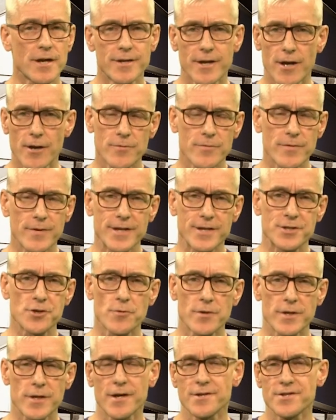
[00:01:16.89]
I know each
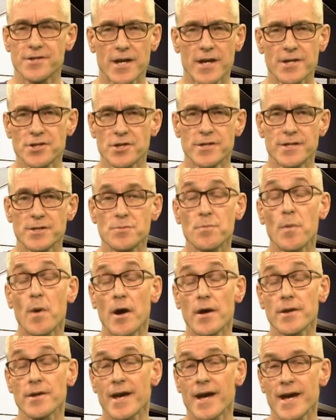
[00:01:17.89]
organisation, each
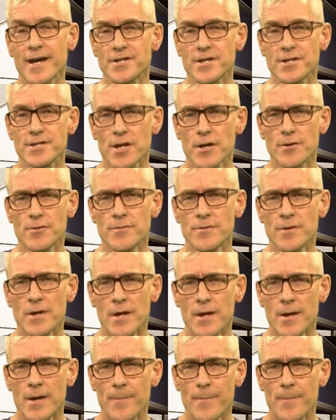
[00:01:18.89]
partner has its own